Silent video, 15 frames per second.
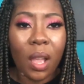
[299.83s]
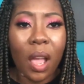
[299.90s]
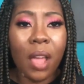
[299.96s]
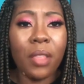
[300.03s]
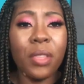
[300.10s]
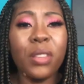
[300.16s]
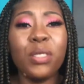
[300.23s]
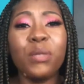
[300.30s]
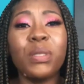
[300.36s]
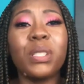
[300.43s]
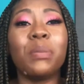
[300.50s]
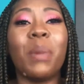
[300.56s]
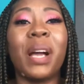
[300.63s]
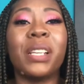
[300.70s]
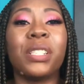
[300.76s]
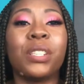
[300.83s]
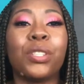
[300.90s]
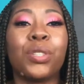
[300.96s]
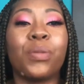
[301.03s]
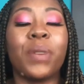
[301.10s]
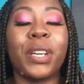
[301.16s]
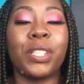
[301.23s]
and this was my
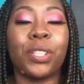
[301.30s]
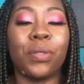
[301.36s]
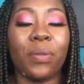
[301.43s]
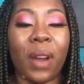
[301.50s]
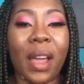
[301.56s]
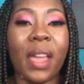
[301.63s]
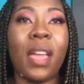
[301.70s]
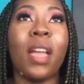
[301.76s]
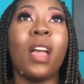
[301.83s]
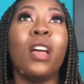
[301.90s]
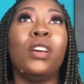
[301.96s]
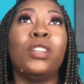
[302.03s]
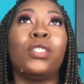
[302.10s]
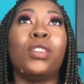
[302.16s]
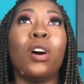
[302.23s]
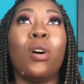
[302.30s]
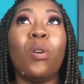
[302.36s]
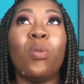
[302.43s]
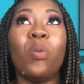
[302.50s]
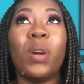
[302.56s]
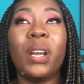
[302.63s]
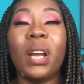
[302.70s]
situation, right?
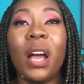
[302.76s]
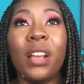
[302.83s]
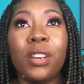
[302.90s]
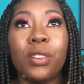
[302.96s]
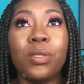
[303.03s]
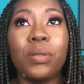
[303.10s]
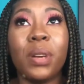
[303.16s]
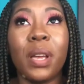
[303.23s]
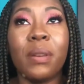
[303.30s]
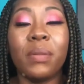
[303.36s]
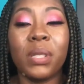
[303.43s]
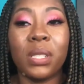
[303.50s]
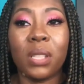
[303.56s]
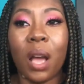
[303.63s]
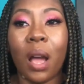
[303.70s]
So when I knew it was